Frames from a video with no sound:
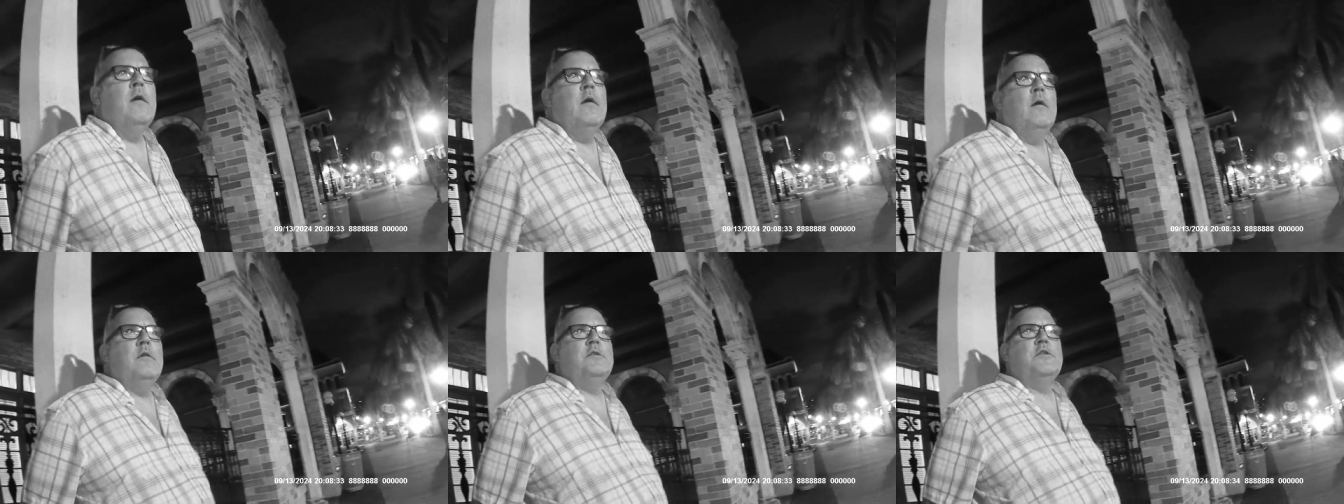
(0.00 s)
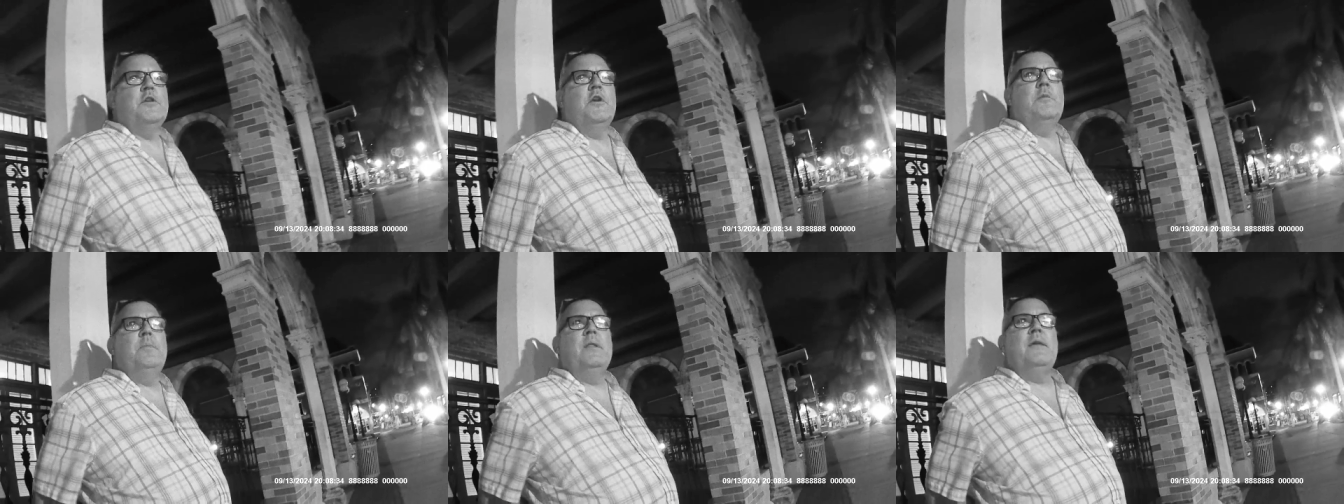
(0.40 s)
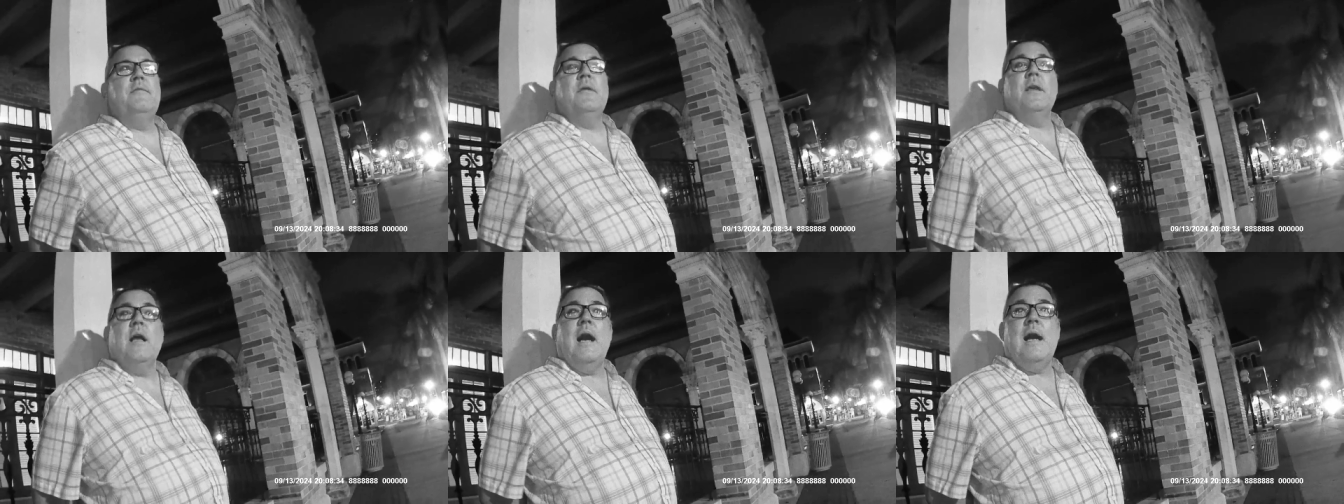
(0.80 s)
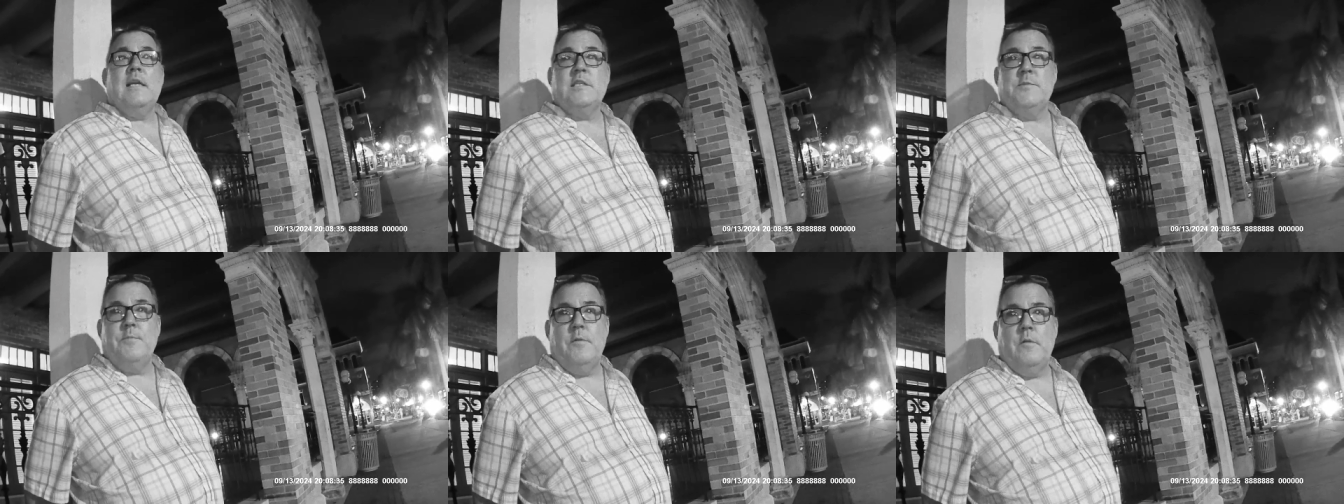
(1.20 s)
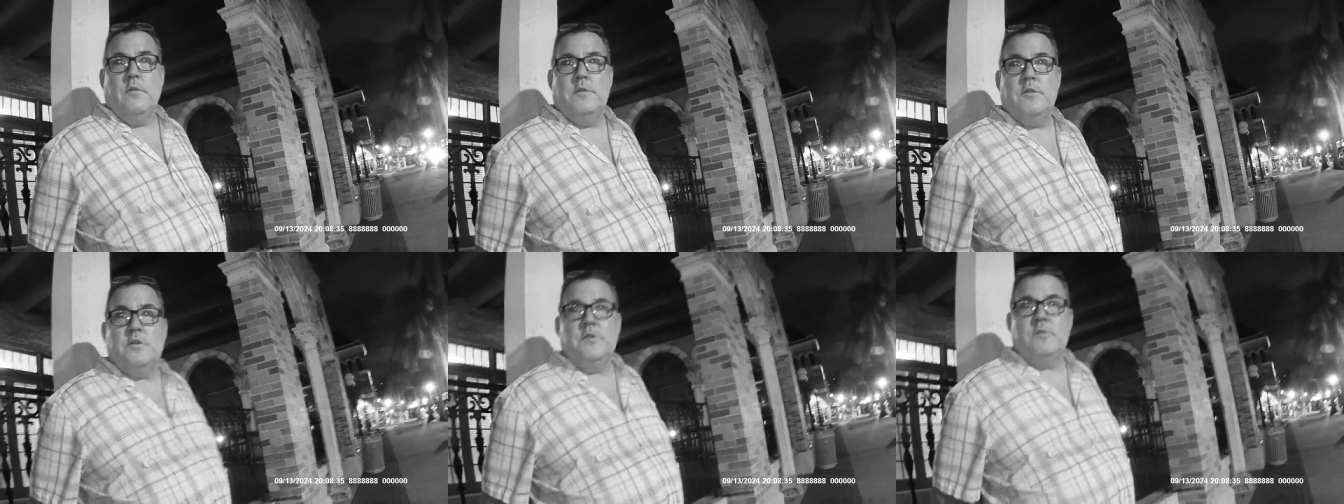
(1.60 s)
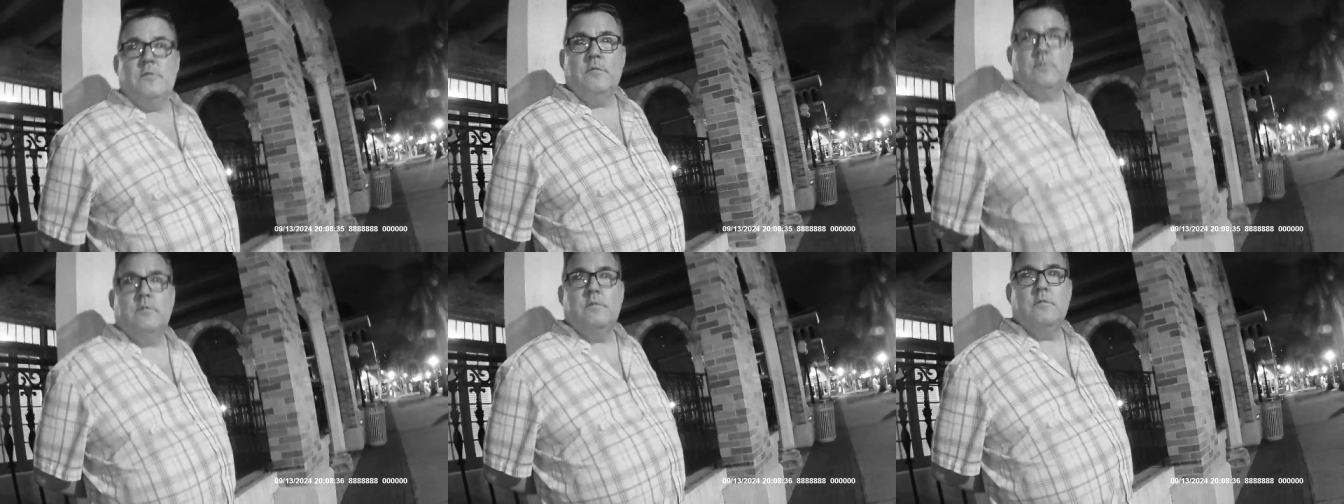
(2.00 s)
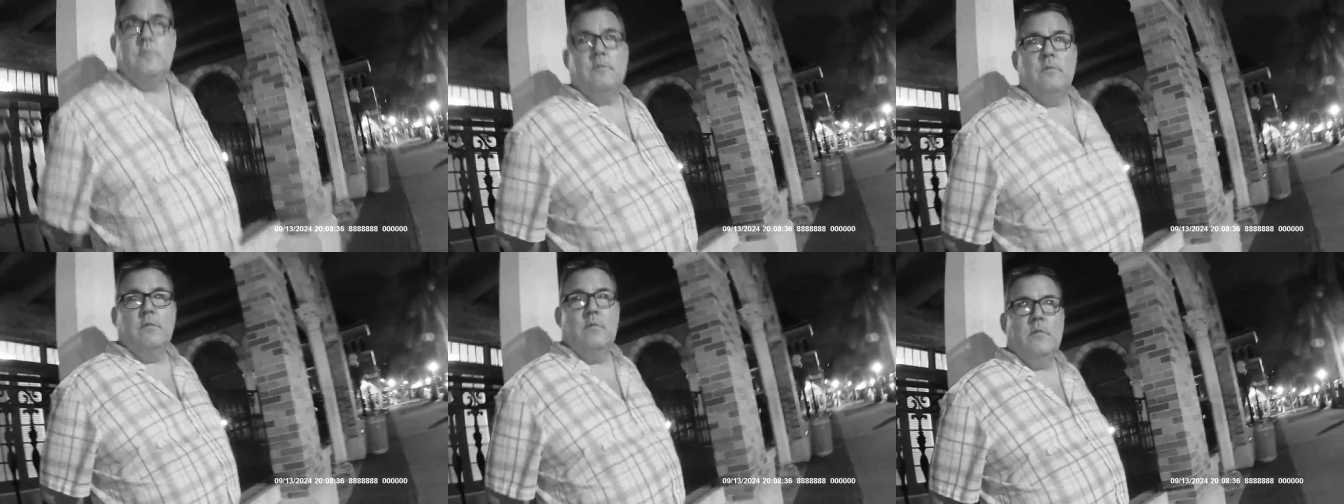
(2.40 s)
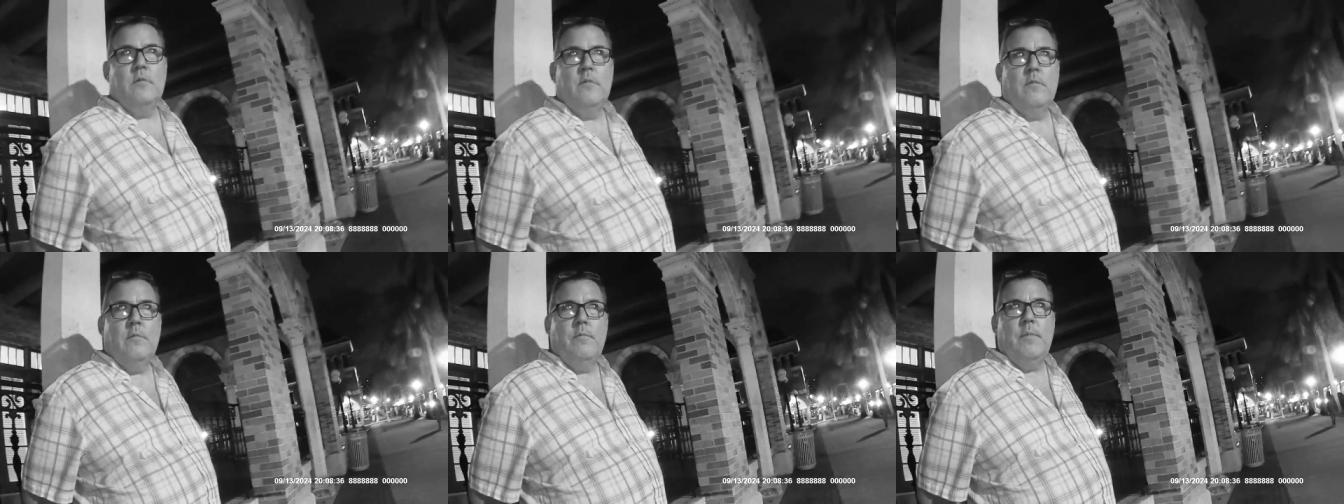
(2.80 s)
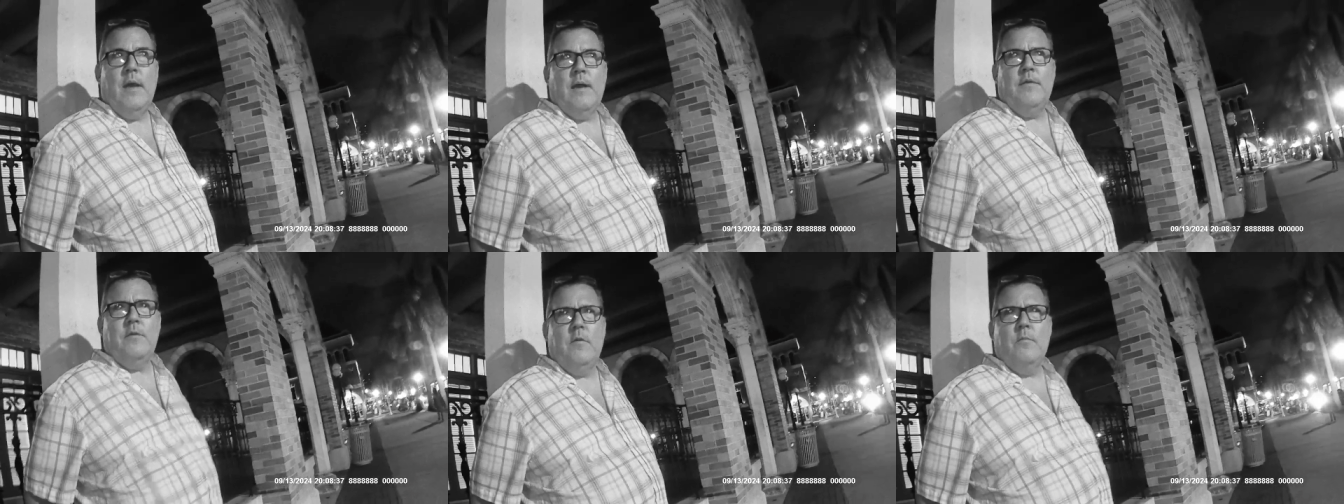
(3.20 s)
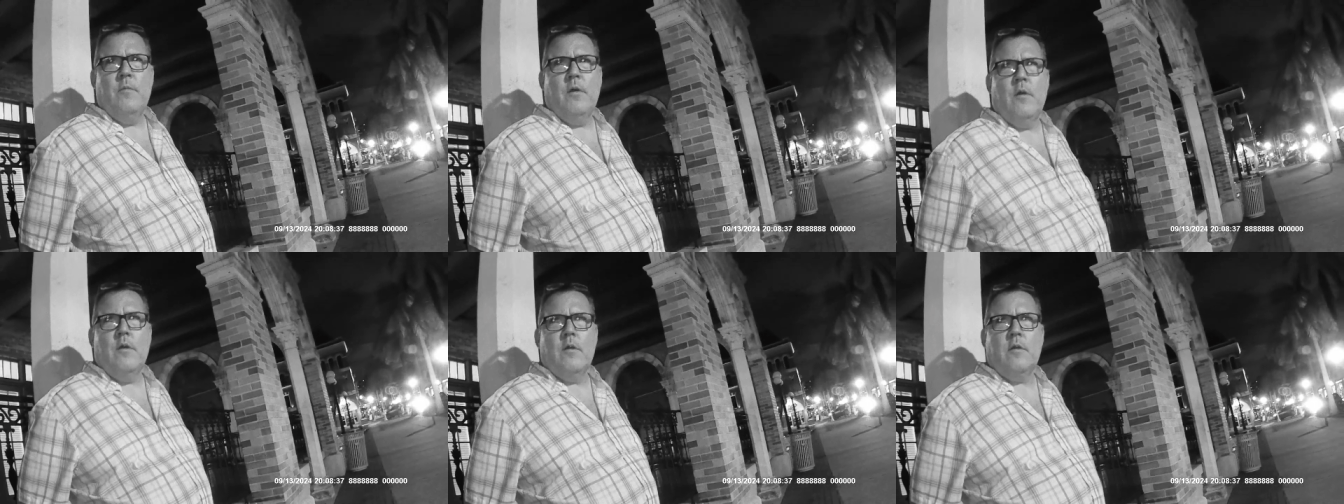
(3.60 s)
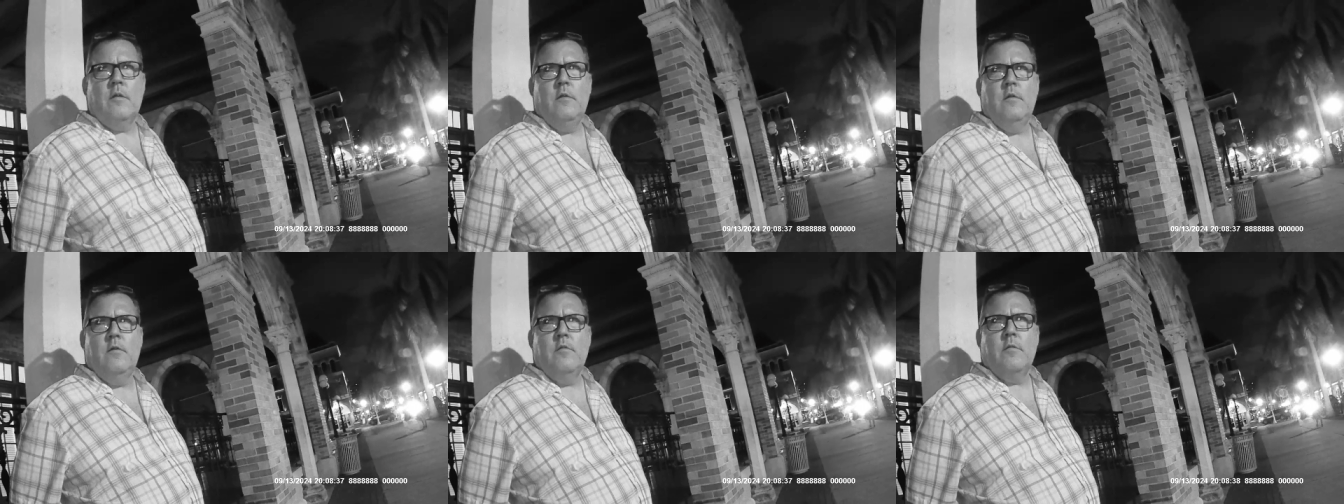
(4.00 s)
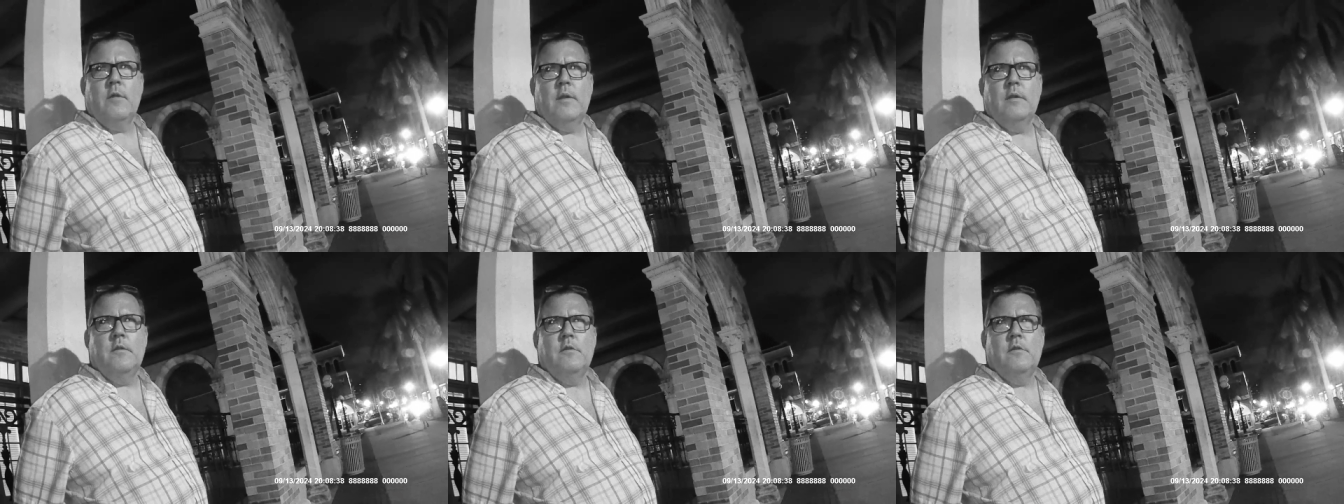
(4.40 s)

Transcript: So you believe the Gospels, Matthew, Mark, Luke, and